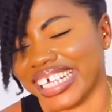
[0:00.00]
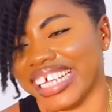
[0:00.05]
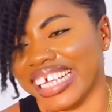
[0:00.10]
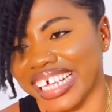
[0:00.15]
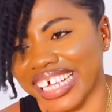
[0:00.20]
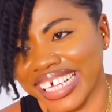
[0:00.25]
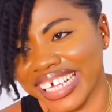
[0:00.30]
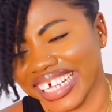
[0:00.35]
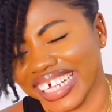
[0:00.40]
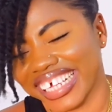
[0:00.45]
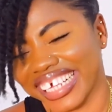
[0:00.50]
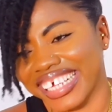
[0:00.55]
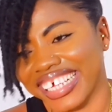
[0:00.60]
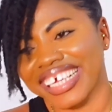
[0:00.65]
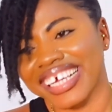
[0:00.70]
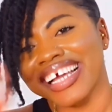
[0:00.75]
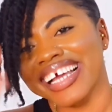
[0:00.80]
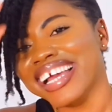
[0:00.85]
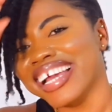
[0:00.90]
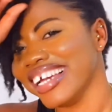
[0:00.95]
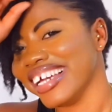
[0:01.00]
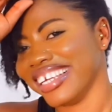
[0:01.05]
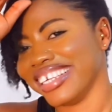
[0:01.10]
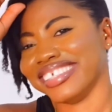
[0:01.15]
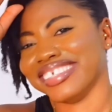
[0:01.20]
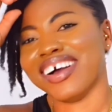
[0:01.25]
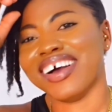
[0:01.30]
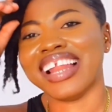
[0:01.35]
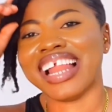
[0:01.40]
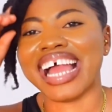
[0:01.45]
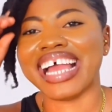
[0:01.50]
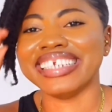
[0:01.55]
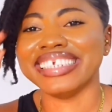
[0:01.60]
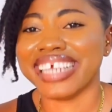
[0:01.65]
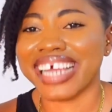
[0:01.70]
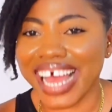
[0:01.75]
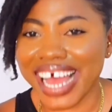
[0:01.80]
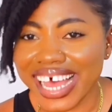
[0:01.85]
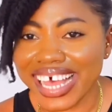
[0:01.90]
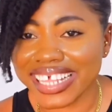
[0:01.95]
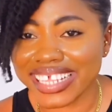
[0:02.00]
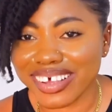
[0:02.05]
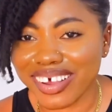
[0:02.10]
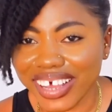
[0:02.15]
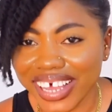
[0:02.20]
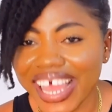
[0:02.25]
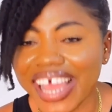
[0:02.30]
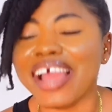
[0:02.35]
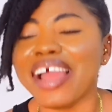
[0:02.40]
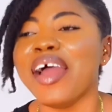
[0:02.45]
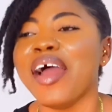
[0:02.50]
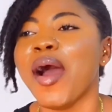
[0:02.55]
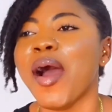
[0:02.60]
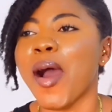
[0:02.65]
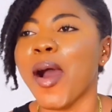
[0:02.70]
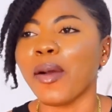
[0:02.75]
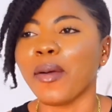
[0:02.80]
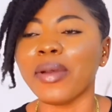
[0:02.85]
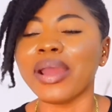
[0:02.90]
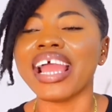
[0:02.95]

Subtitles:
It's not like that, okay?